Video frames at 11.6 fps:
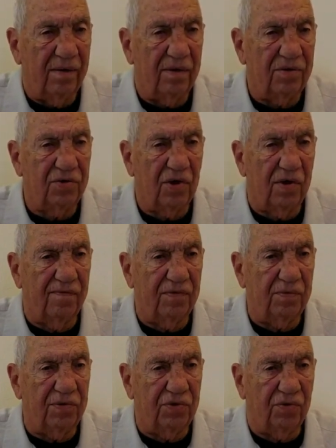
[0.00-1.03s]
The service
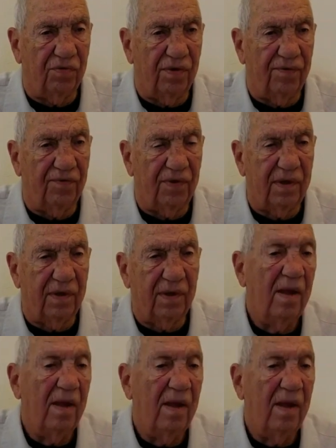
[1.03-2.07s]
was terrific.
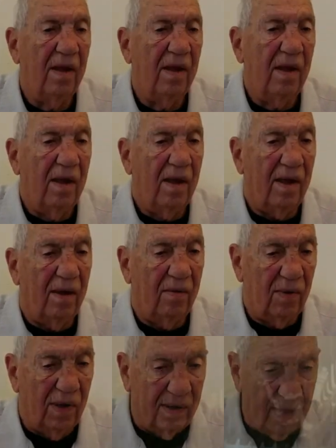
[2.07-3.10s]

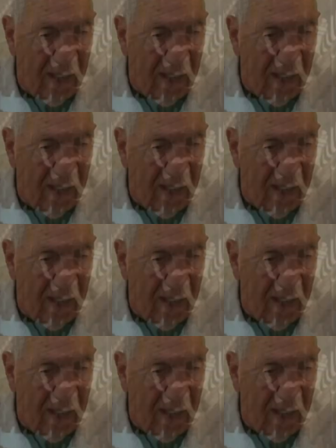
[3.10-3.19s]
Well,